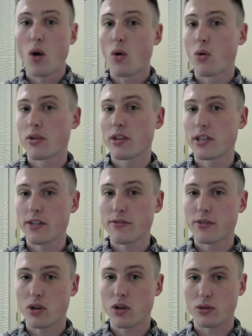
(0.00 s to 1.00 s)
or the
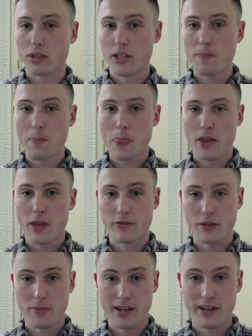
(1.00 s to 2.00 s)
difficulty
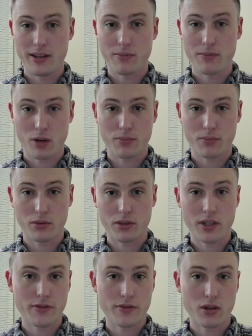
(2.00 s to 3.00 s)
from a purple
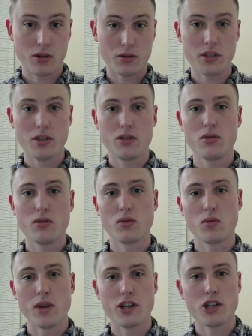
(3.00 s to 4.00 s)
difficulty to a
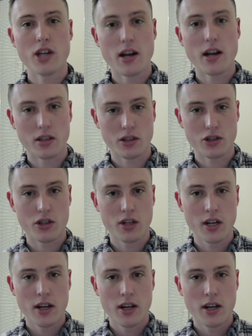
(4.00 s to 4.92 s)
red challenge.